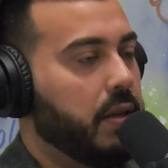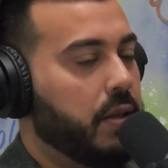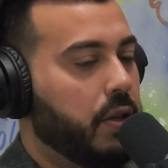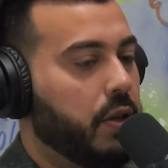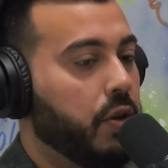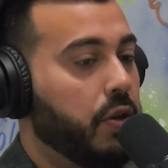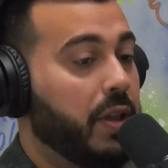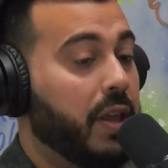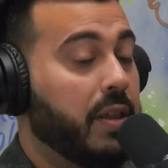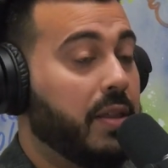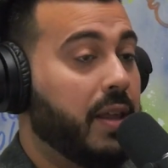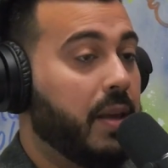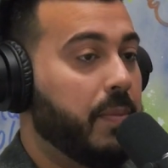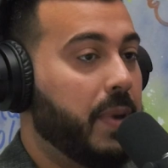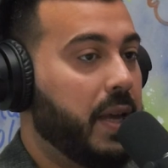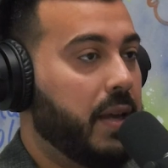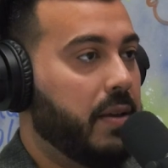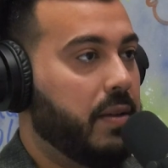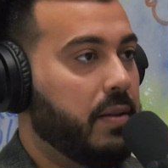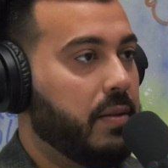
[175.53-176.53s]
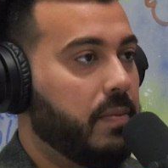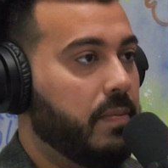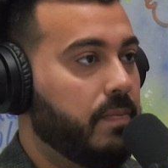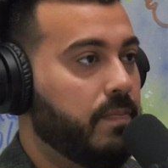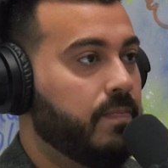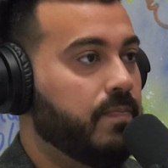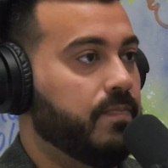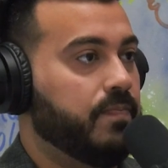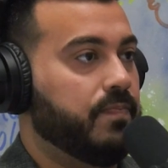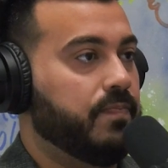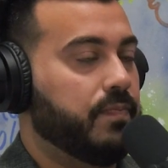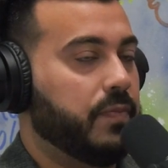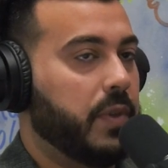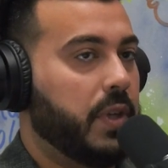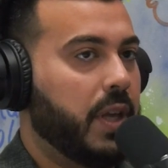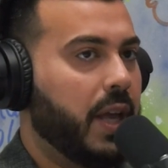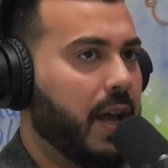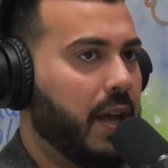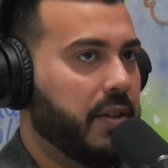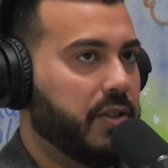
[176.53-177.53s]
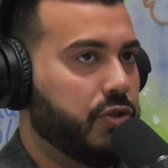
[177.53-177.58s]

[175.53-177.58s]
They have more strict guidelines, things like that.